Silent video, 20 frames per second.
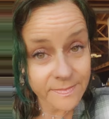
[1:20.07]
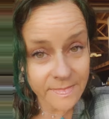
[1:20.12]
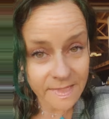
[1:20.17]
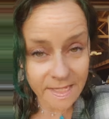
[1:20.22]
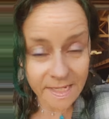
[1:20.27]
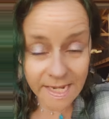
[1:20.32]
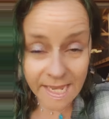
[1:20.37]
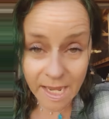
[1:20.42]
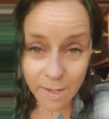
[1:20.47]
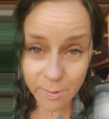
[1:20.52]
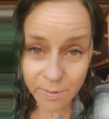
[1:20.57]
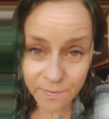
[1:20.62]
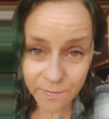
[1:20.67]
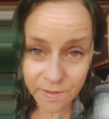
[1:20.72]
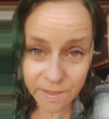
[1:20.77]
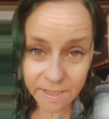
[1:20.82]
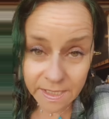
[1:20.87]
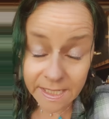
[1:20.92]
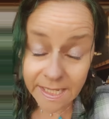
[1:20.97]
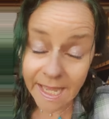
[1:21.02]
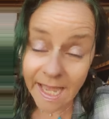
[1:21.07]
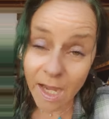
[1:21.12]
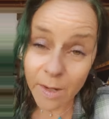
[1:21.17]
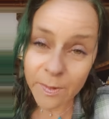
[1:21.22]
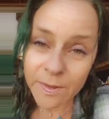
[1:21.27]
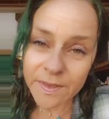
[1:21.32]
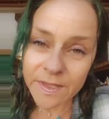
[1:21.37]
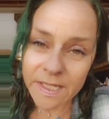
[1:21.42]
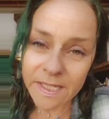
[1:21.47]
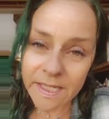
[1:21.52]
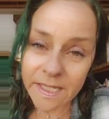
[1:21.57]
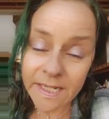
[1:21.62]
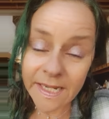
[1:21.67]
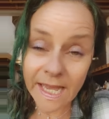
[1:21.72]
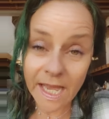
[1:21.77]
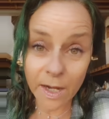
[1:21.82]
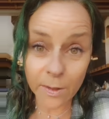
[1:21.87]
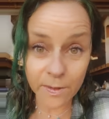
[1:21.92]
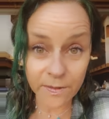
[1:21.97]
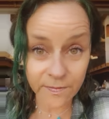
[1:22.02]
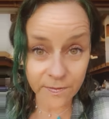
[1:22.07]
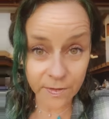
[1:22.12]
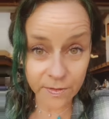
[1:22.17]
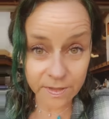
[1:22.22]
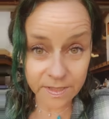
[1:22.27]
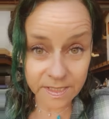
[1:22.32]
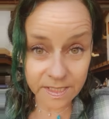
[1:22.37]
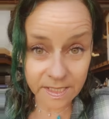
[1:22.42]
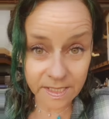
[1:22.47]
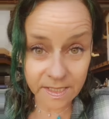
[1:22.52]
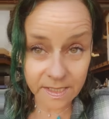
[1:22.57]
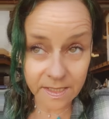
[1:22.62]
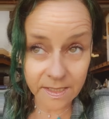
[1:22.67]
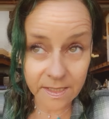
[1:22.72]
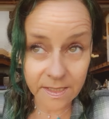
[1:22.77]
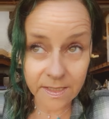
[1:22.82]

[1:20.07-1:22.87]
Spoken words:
and how we're feeling, how we're thinking, how we're focusing,